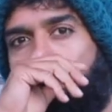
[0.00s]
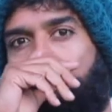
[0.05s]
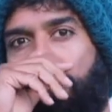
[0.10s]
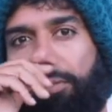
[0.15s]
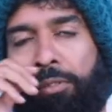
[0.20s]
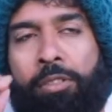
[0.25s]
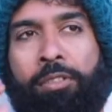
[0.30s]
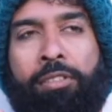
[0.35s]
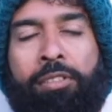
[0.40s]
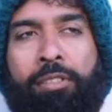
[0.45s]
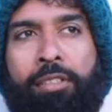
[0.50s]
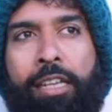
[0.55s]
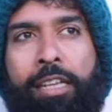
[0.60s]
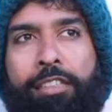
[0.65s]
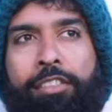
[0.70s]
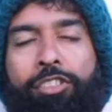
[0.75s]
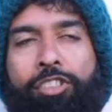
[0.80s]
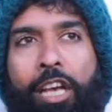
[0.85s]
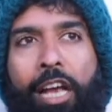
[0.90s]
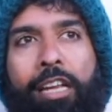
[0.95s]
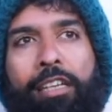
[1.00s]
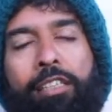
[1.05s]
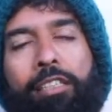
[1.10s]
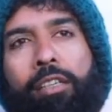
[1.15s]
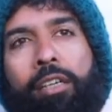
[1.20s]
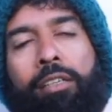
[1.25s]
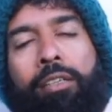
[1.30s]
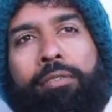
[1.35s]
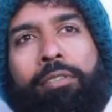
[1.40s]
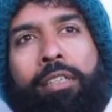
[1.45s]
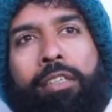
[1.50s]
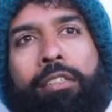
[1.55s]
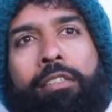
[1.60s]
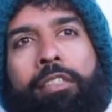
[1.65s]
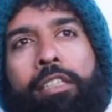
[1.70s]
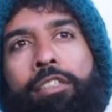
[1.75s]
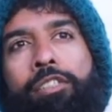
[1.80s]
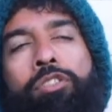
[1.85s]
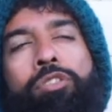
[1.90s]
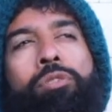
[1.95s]
and I would just like channel all of that
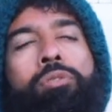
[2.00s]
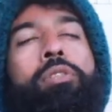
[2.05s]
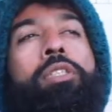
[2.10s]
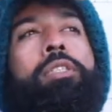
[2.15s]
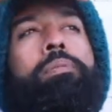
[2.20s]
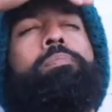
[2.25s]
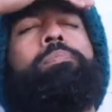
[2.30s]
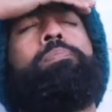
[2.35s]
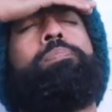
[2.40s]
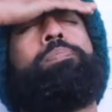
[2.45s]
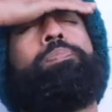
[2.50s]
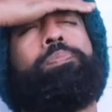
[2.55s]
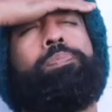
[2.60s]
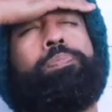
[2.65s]
rage to him.